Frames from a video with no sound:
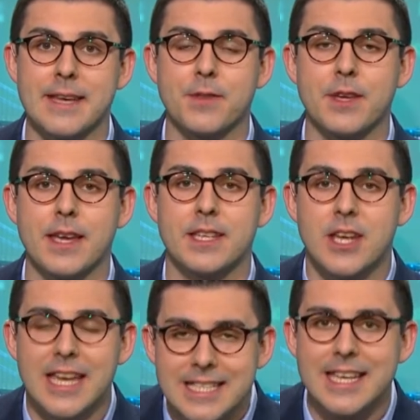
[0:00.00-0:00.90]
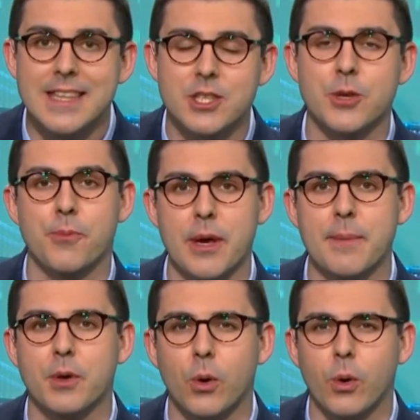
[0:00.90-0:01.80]
Is it the
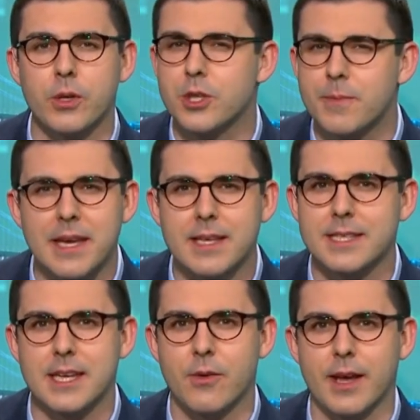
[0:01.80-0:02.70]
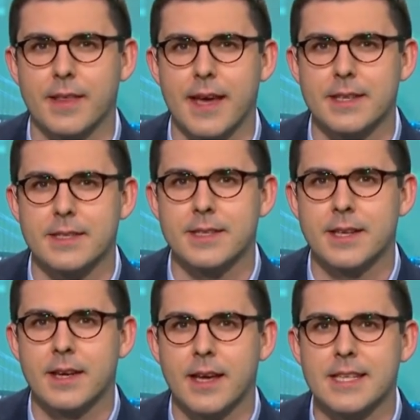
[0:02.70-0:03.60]
Supreme Court that should be considering this?
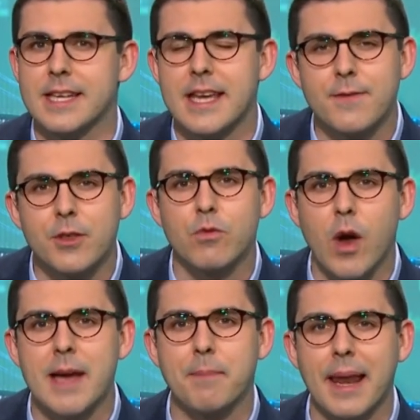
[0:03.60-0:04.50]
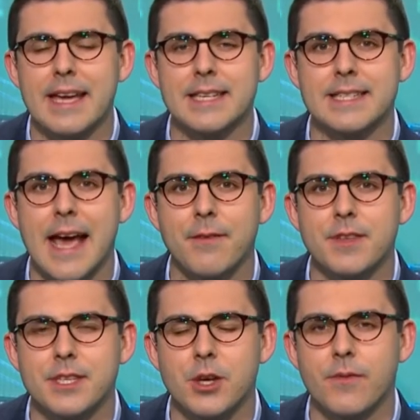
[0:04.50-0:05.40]
Is it even the right place to have
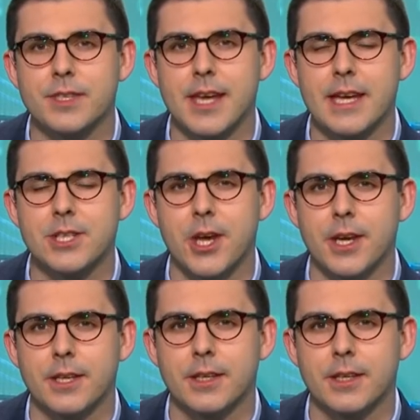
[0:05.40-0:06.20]
this conversation?